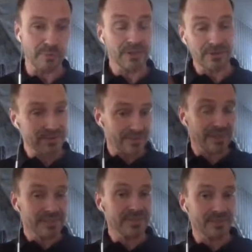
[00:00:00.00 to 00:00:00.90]
because our
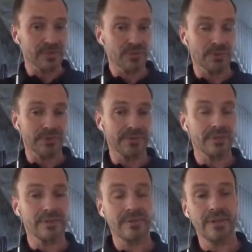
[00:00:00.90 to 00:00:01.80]
customers want
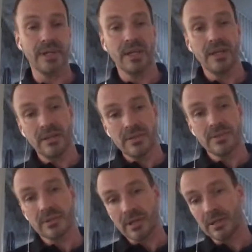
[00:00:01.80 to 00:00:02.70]
it.
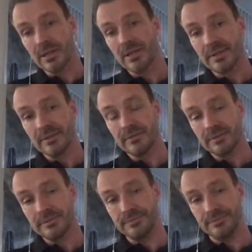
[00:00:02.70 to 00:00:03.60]
So in the
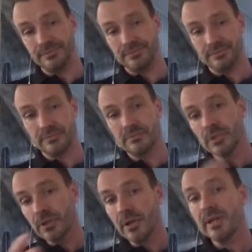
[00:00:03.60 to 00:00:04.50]

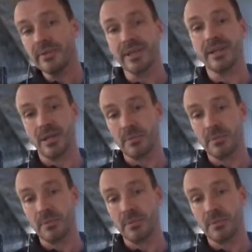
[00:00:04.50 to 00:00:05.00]
monolithic